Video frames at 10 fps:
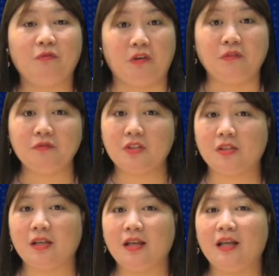
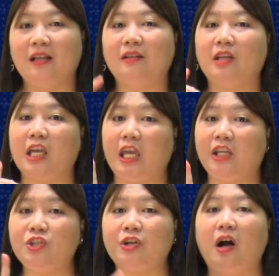Fifth, the
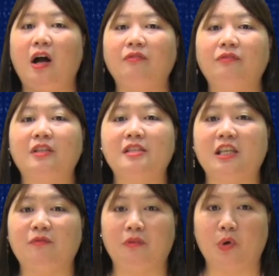age of the
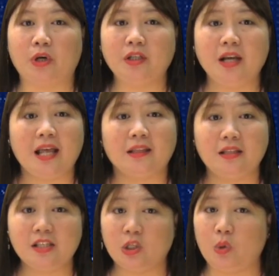seafloor
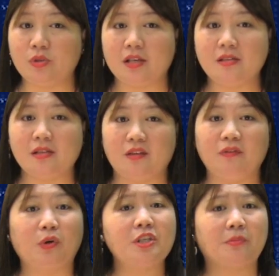discloses
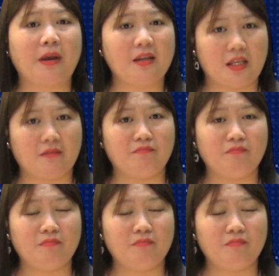seafloor spreading.